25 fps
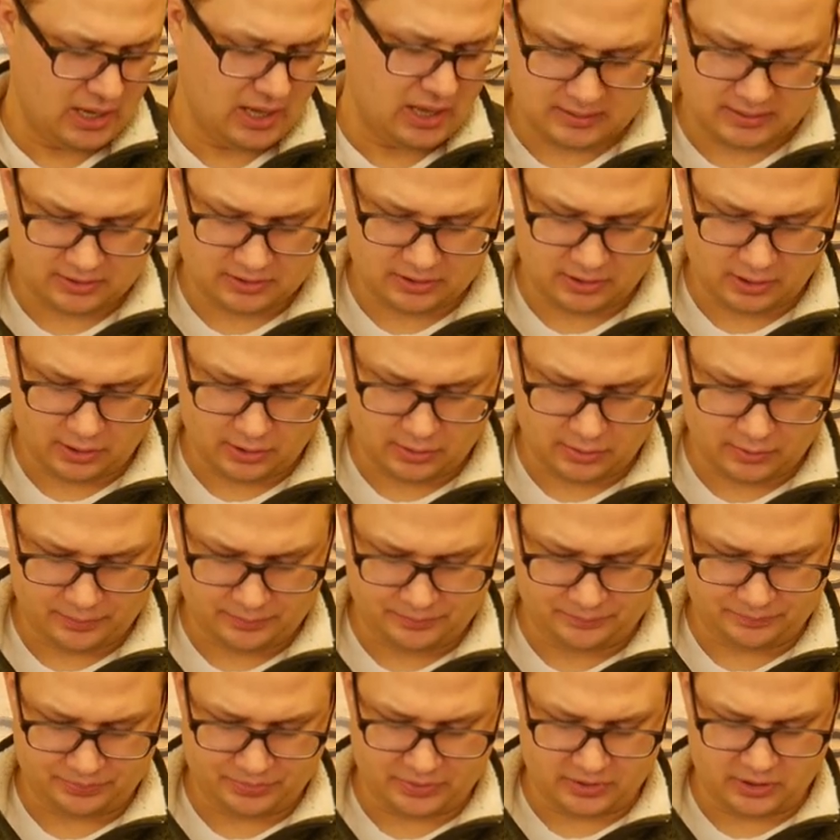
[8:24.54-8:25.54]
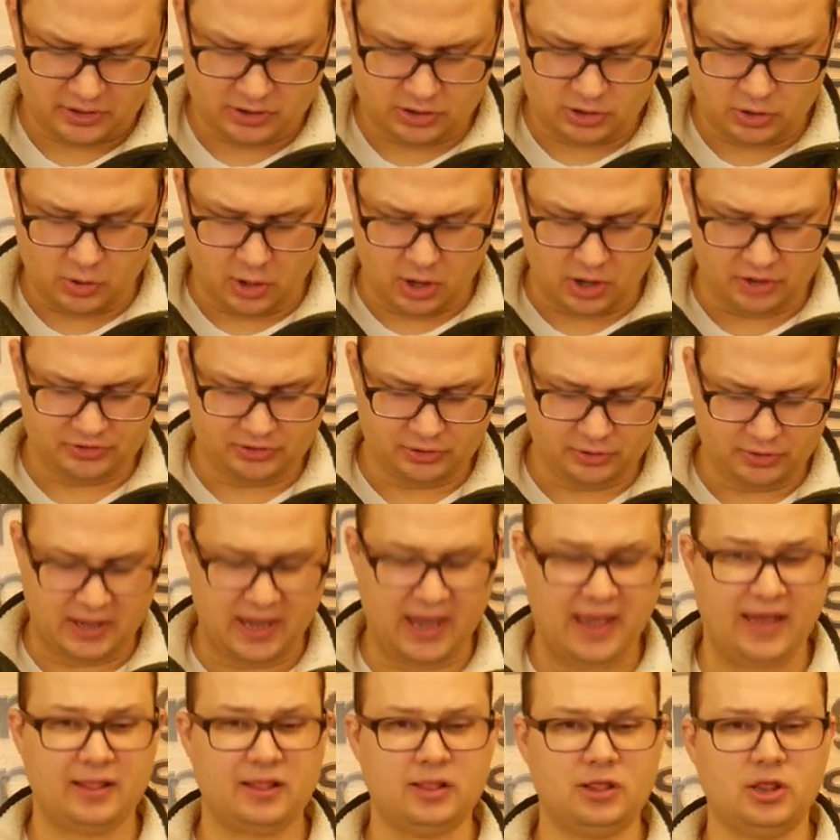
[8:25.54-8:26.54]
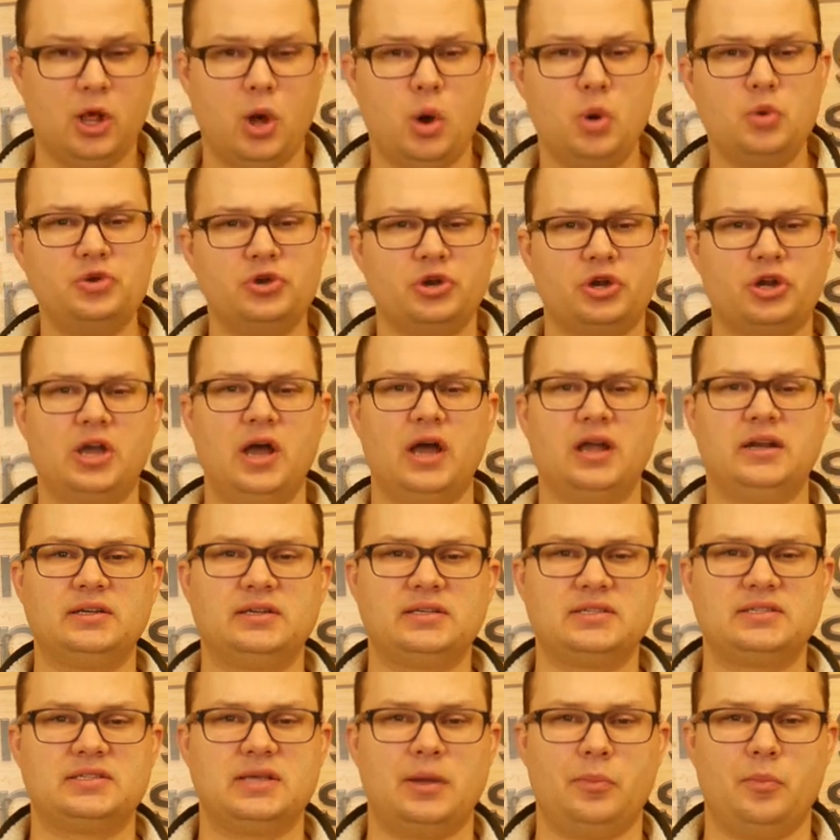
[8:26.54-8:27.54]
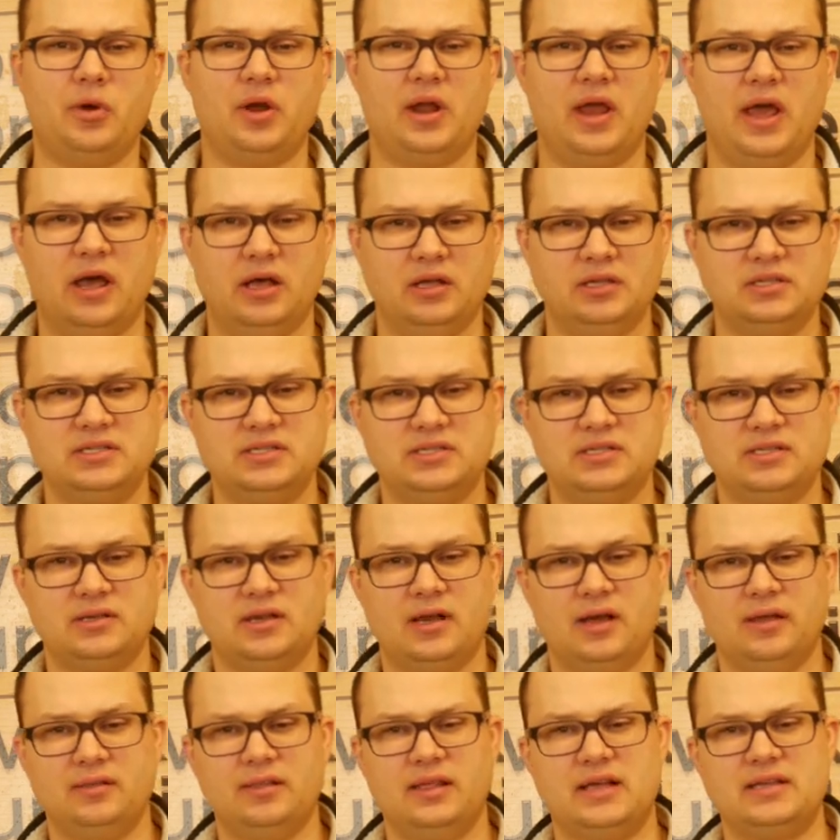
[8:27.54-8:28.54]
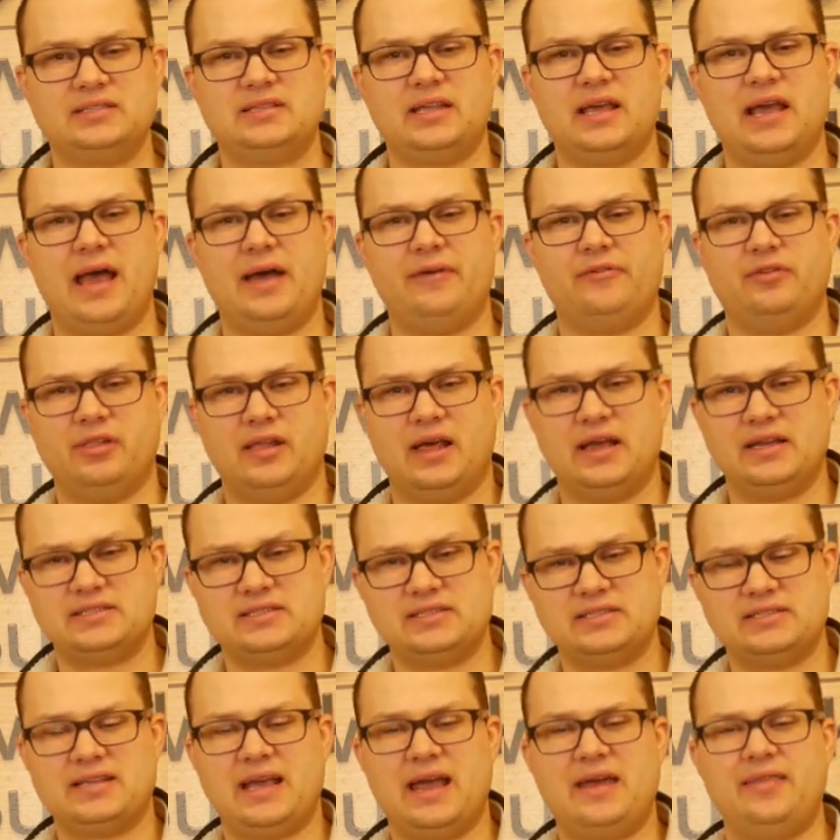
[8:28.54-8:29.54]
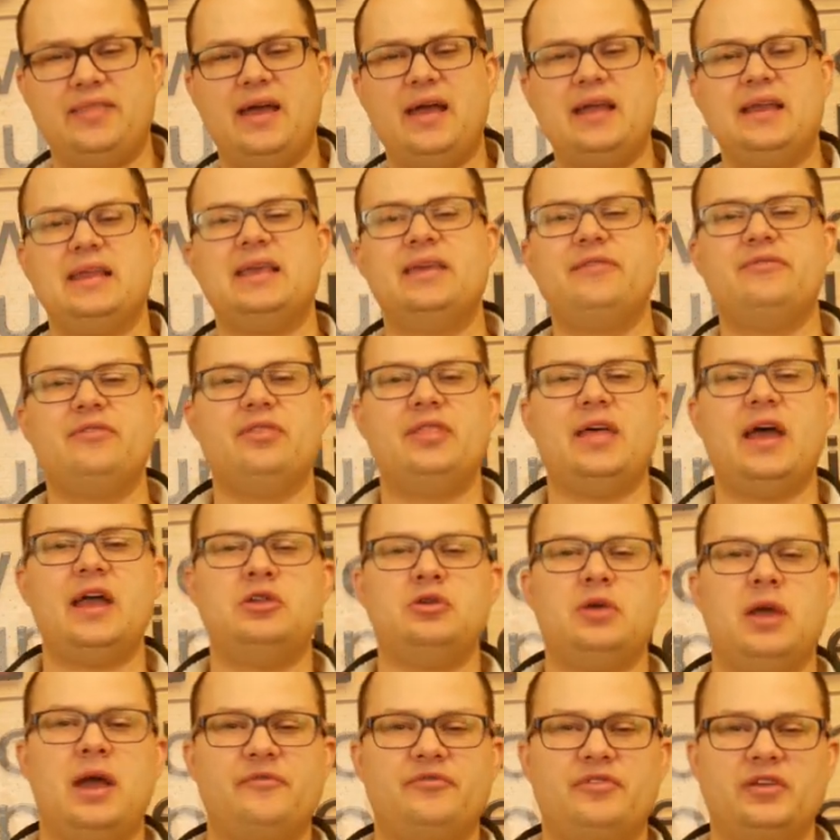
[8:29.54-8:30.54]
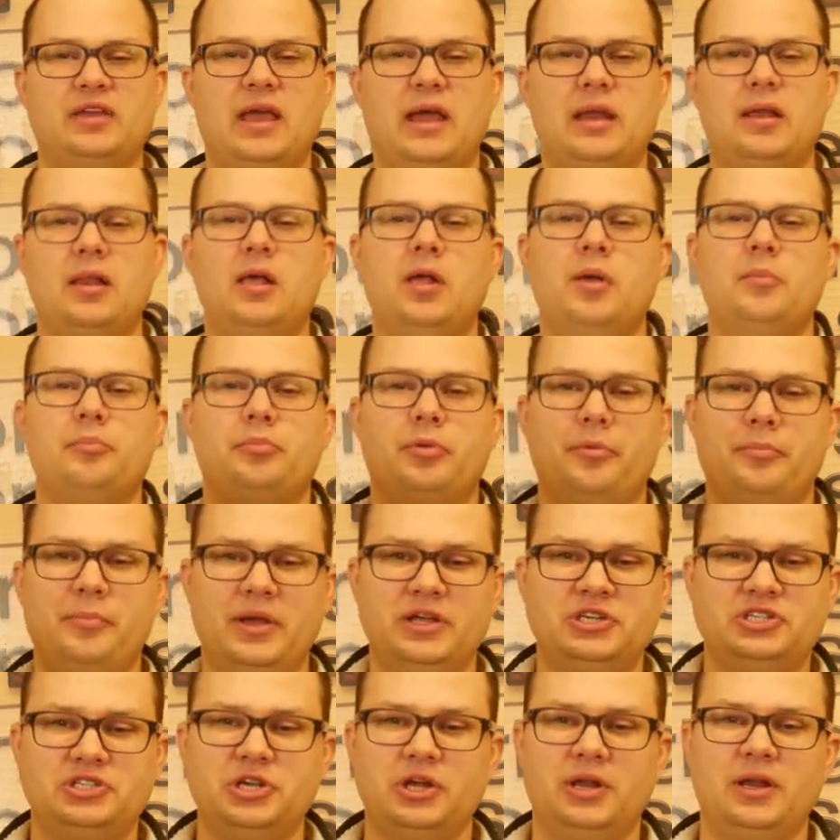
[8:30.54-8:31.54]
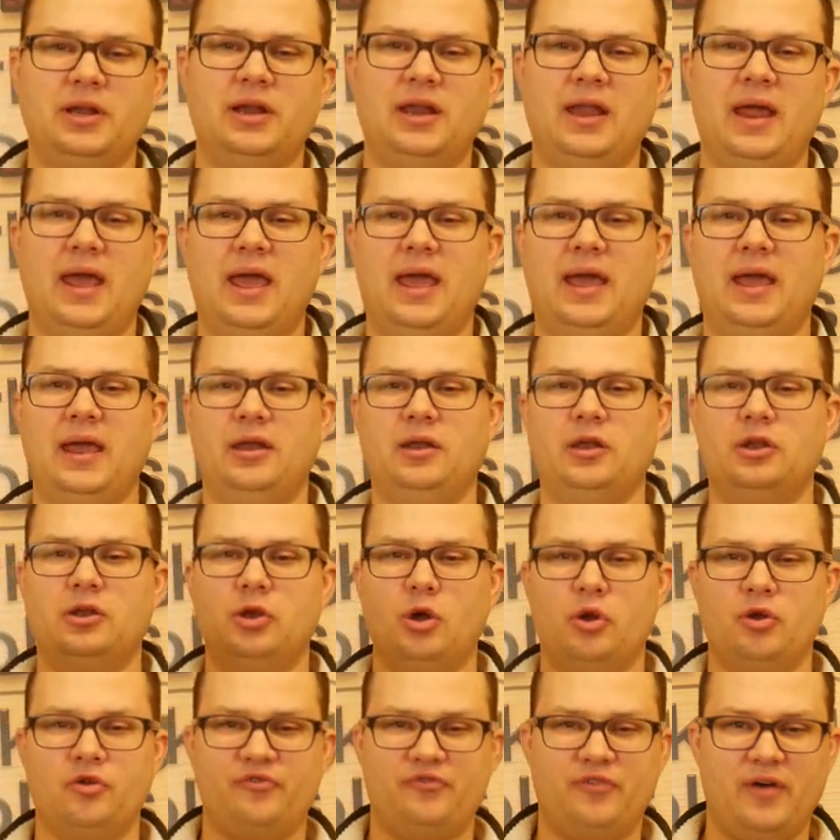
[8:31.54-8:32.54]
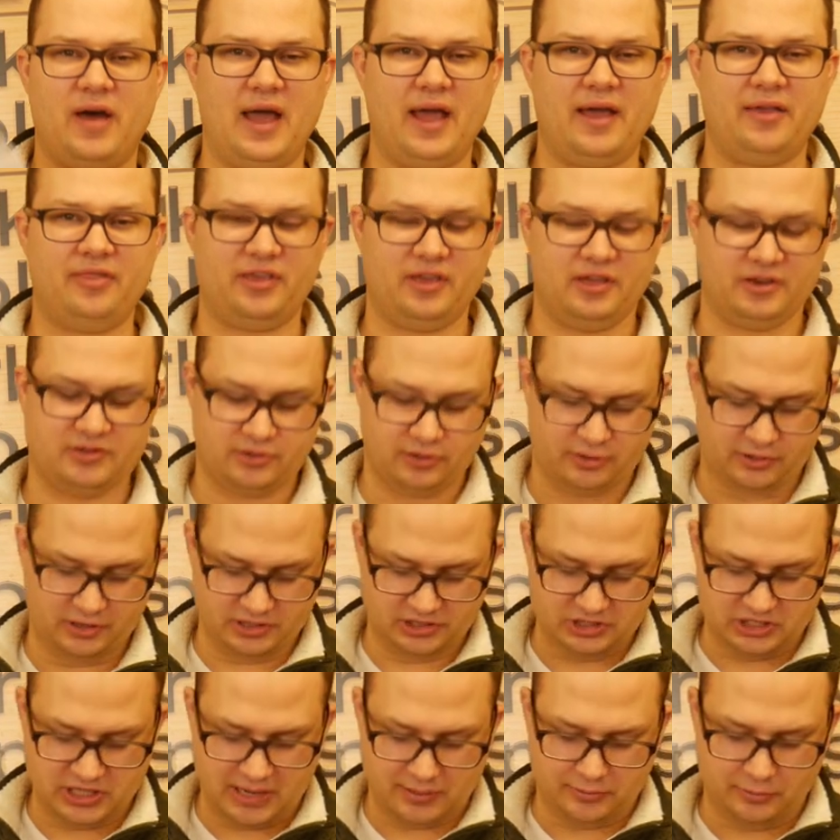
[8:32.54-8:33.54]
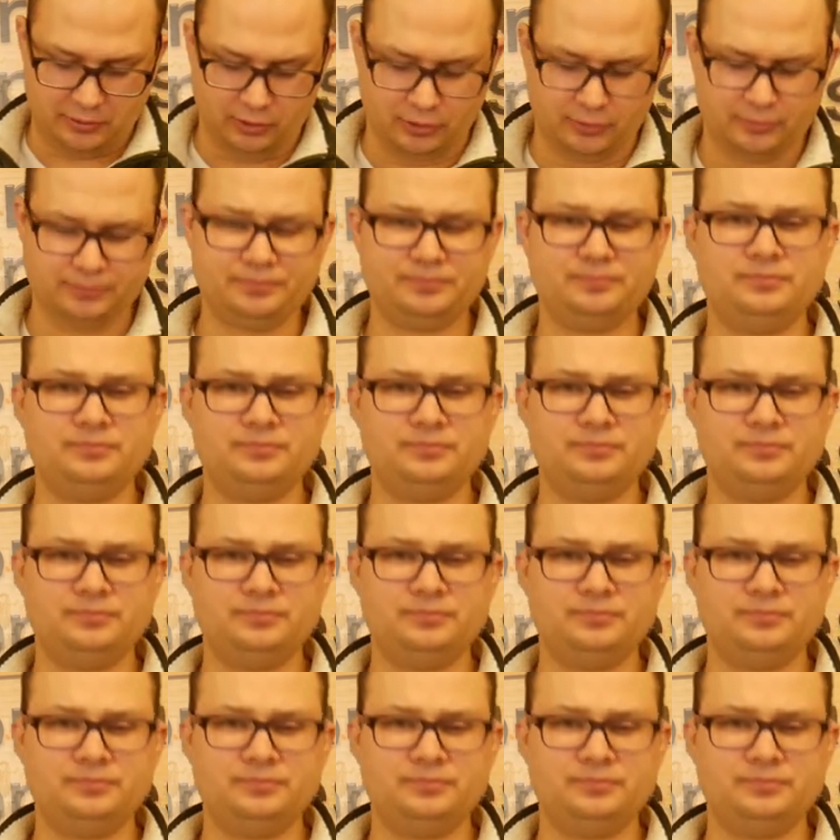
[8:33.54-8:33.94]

So you also can't loan your gun to someone else unless they have a license. And then even then you have to get permission and notify the attorney general